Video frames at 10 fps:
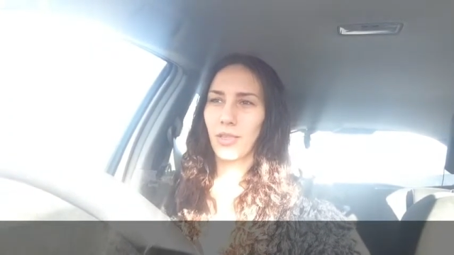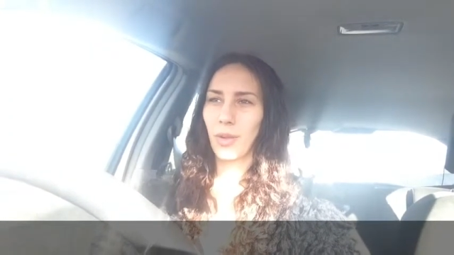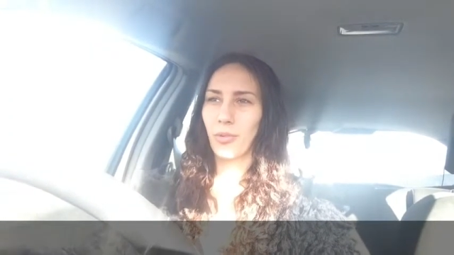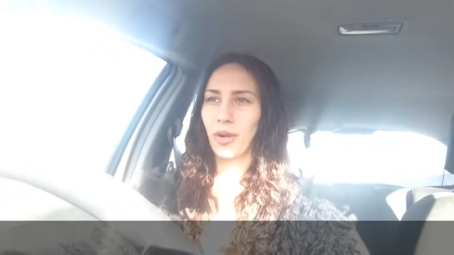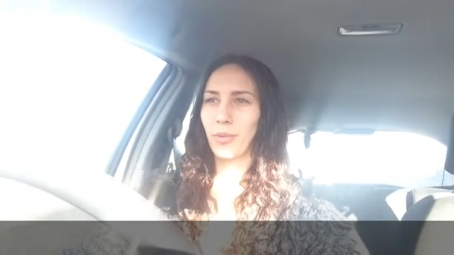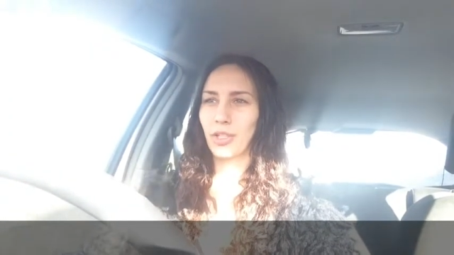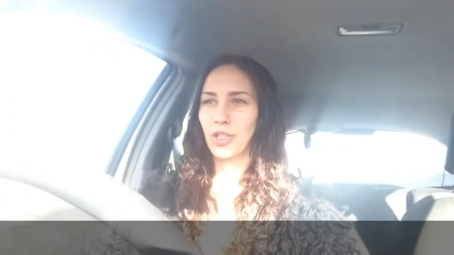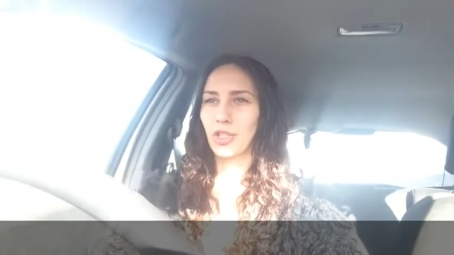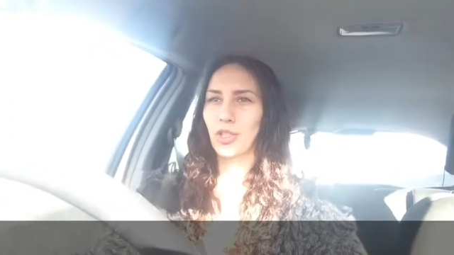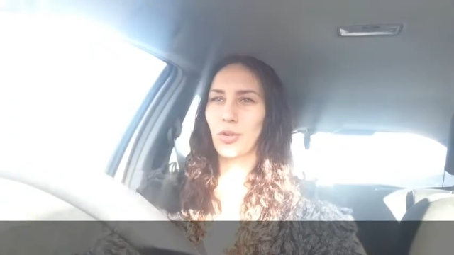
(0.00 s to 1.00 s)
they pretty
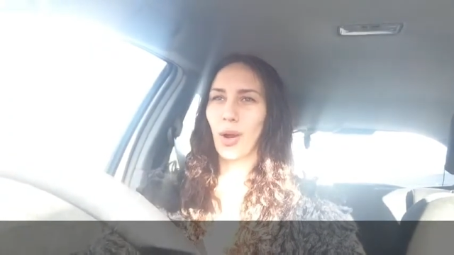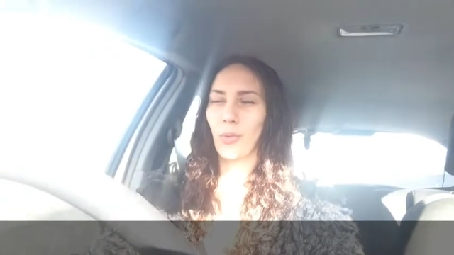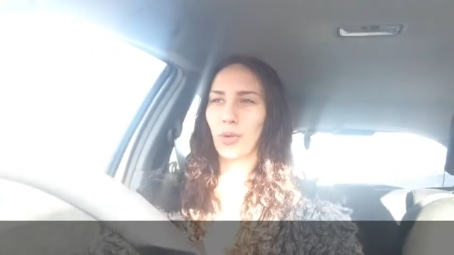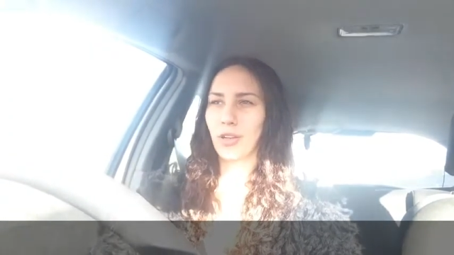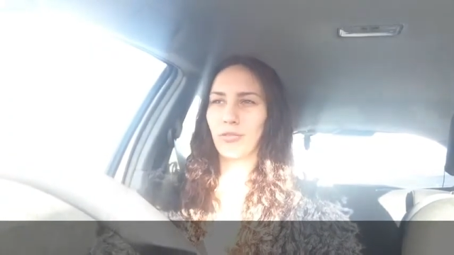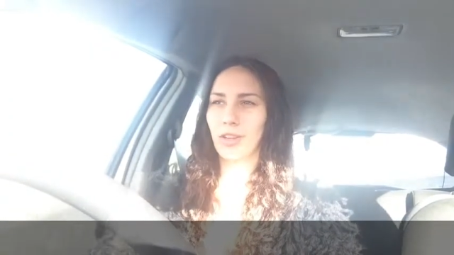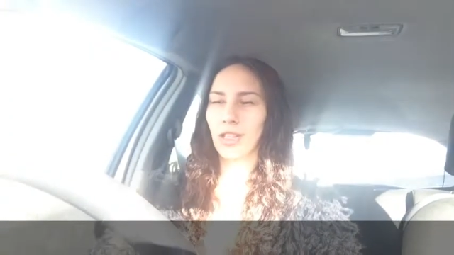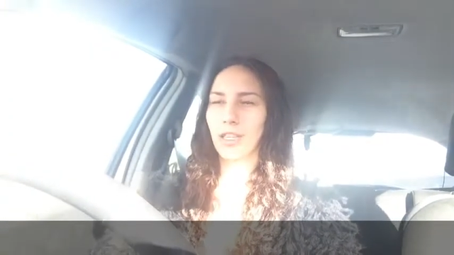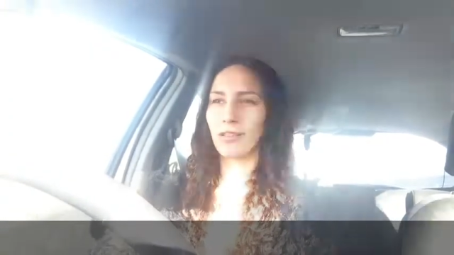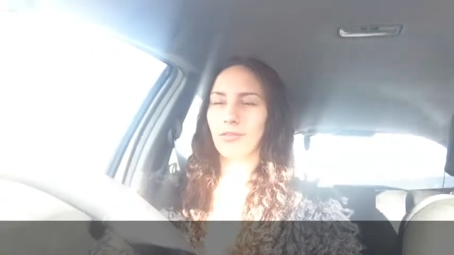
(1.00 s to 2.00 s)
much knew I wouldn't
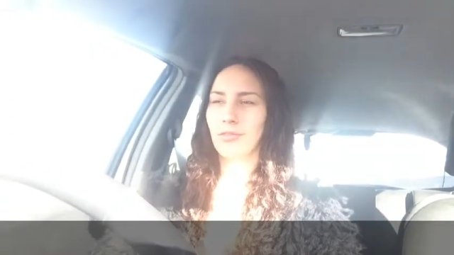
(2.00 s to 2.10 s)
really